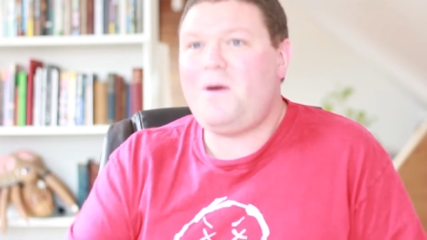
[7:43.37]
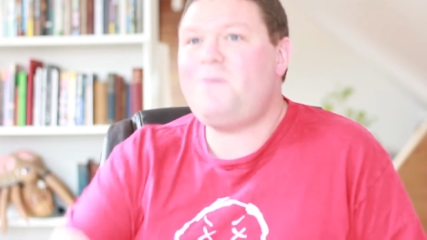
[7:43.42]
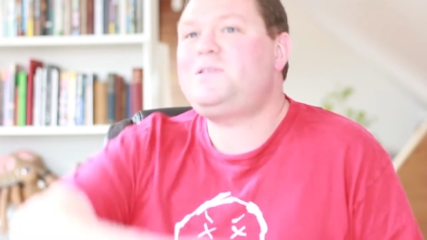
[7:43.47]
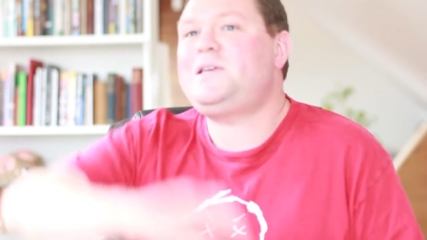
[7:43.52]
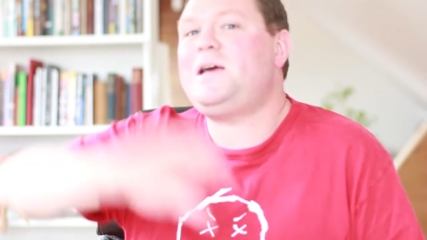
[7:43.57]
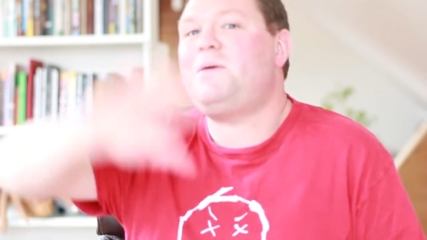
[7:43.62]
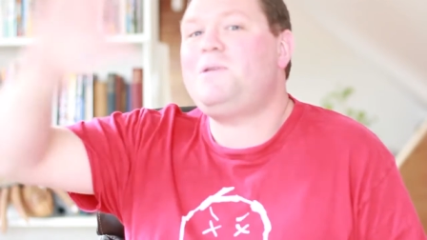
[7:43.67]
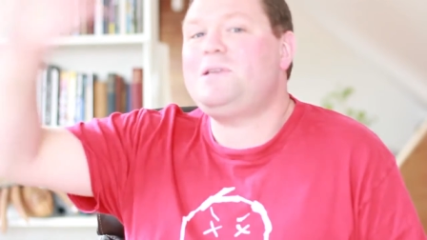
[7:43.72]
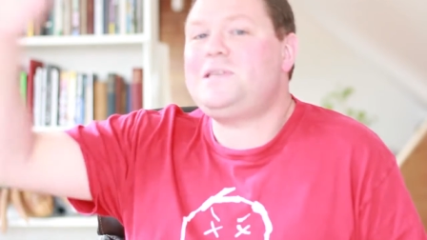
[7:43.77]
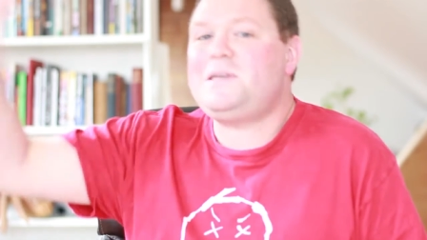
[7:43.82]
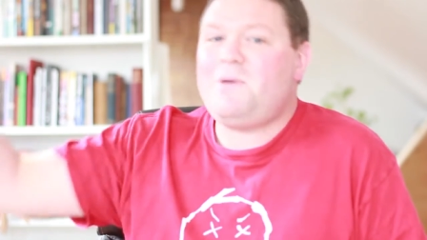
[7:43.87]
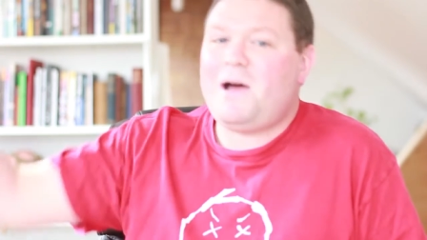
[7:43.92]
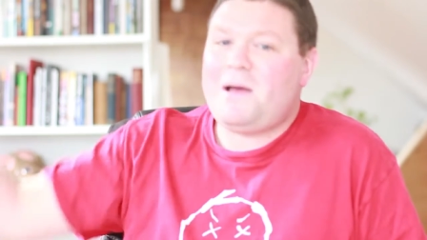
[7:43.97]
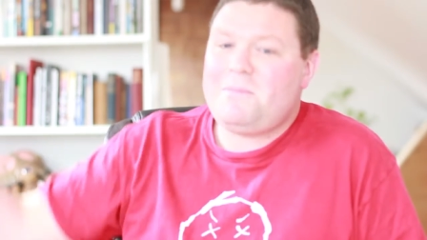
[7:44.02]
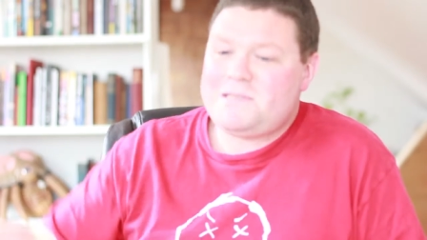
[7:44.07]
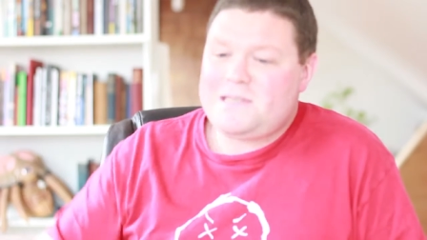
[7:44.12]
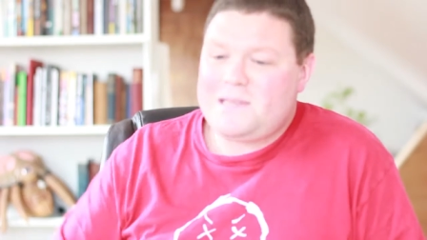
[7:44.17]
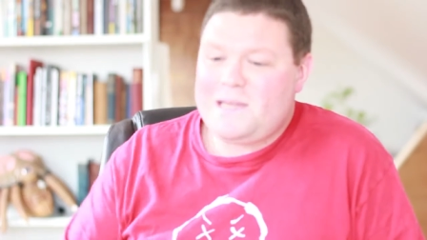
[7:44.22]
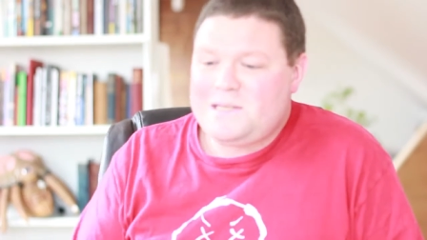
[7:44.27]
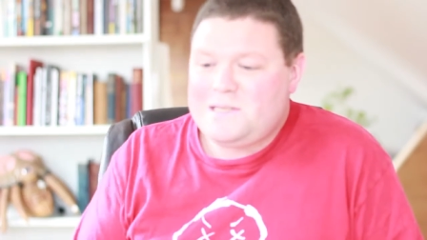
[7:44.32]
Obviously I won't say what
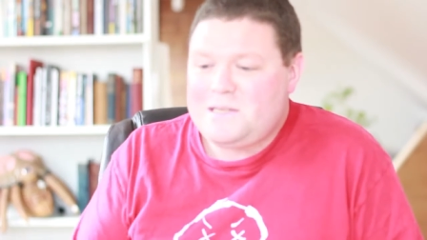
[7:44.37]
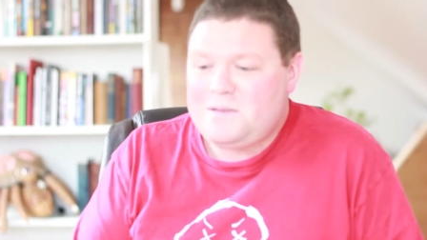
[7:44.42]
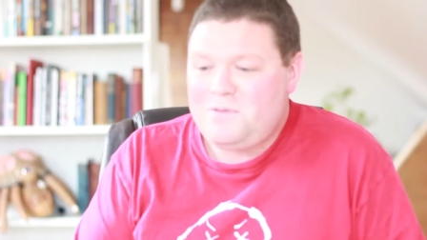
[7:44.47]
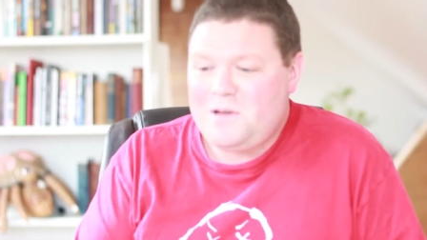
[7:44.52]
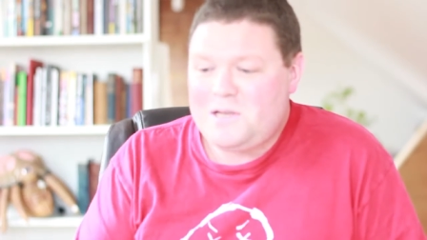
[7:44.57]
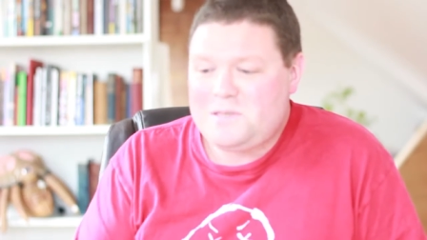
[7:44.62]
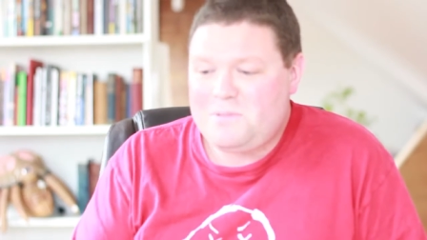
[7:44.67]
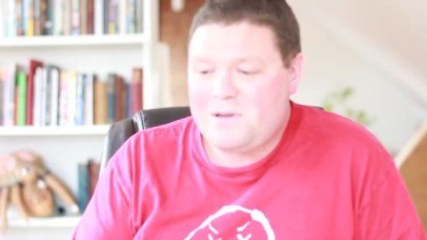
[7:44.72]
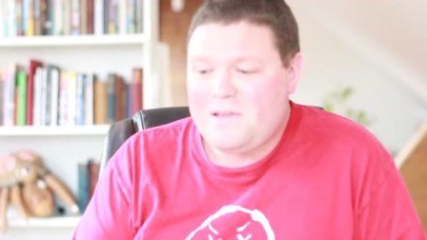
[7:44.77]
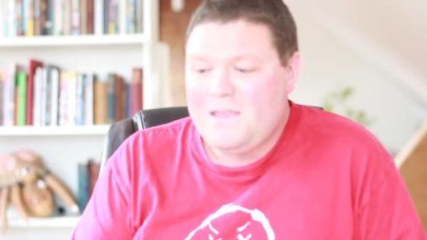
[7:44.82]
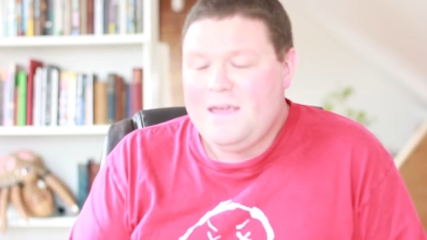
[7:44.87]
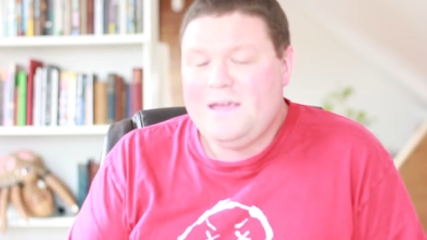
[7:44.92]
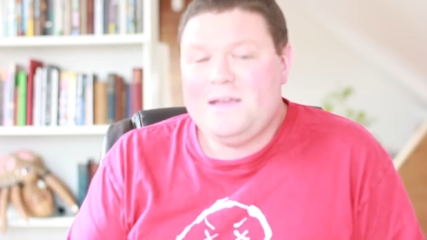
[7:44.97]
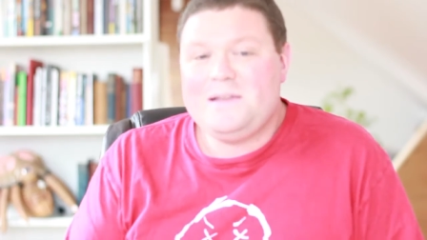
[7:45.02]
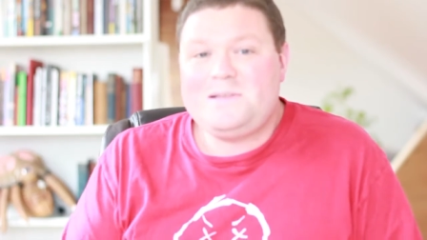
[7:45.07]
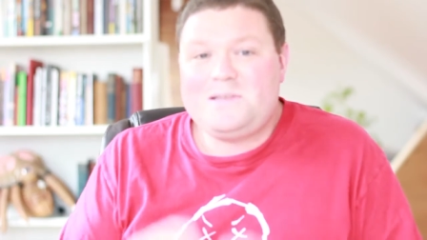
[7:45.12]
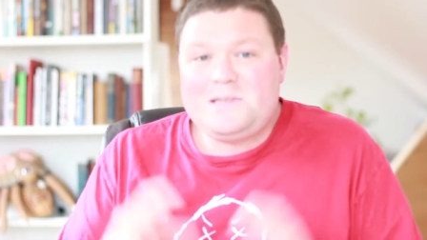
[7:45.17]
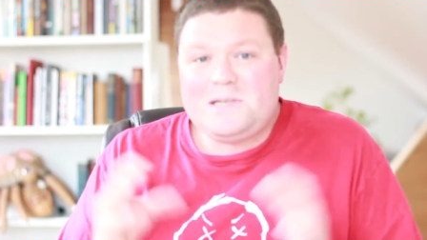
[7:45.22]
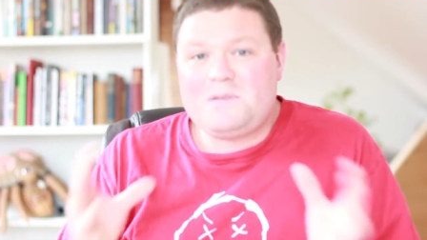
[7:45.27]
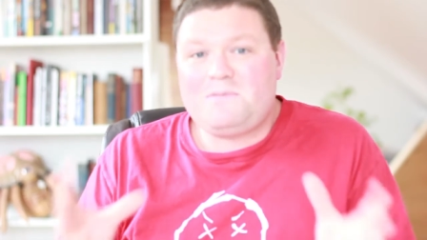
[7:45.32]
happens at the end of the first book,
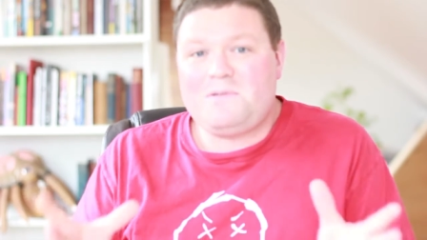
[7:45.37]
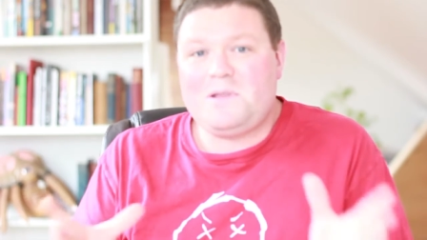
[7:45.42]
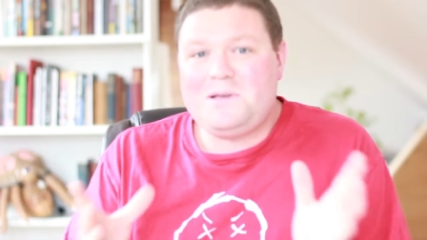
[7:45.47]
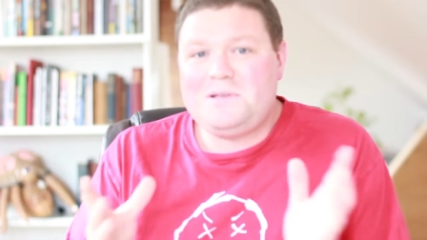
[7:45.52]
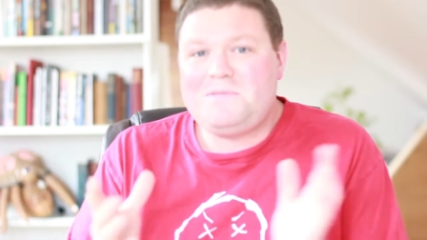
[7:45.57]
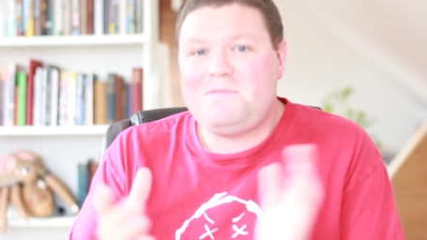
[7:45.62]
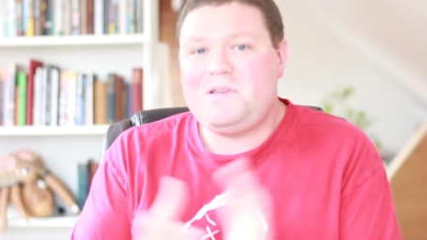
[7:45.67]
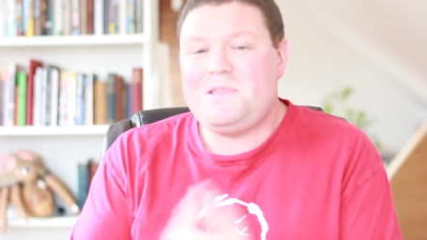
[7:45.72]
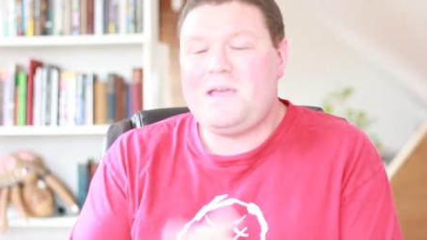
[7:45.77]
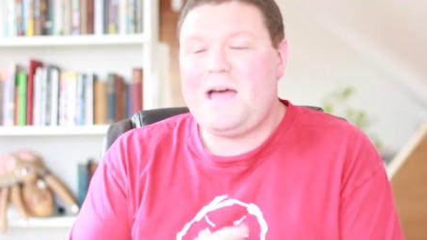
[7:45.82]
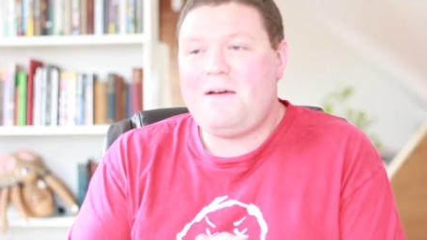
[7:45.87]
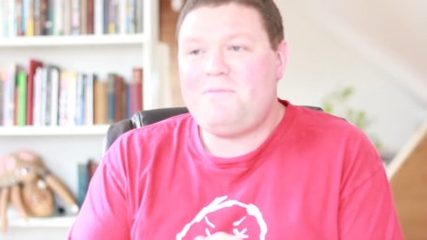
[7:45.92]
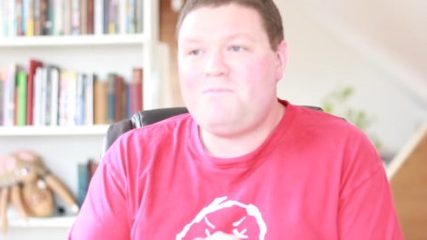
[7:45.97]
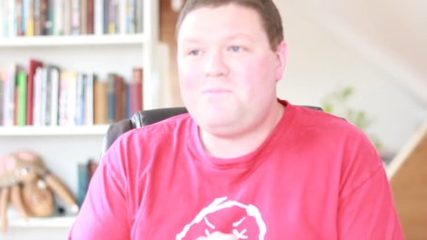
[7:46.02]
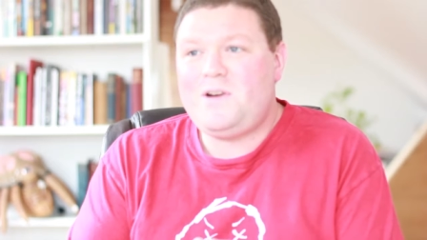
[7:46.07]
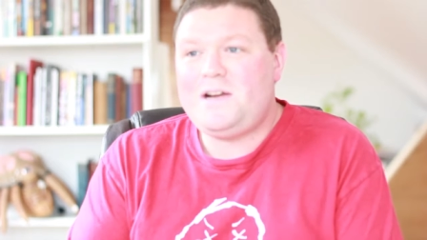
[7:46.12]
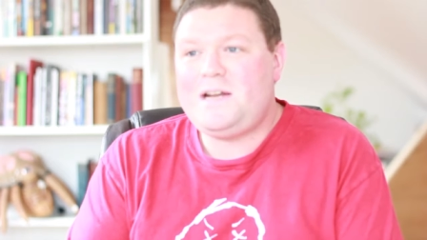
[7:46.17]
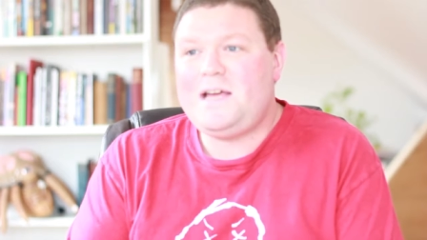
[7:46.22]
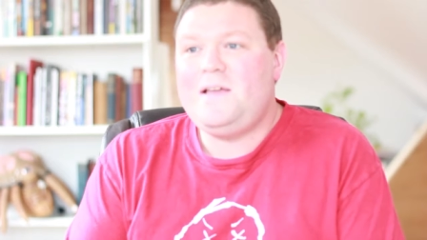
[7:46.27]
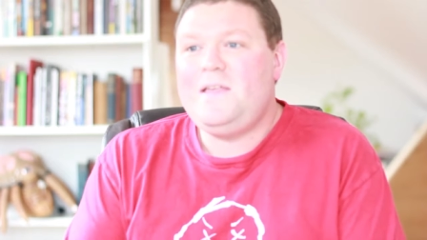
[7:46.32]
just for those of you that haven't
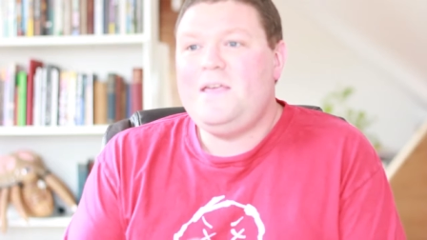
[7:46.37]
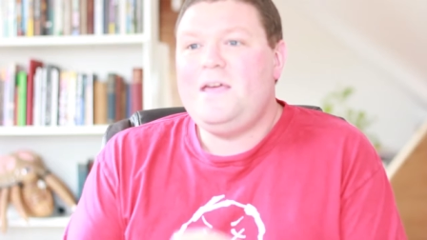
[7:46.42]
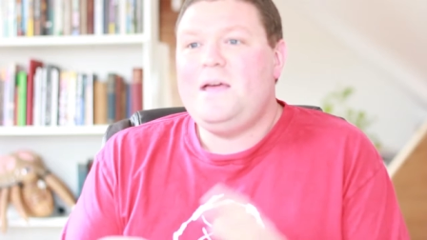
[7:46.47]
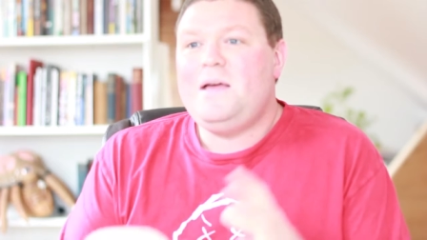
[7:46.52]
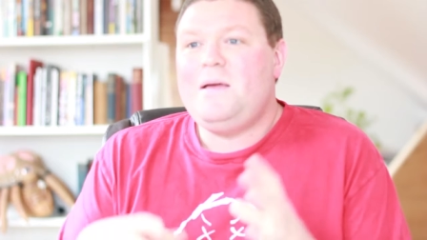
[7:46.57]
read it.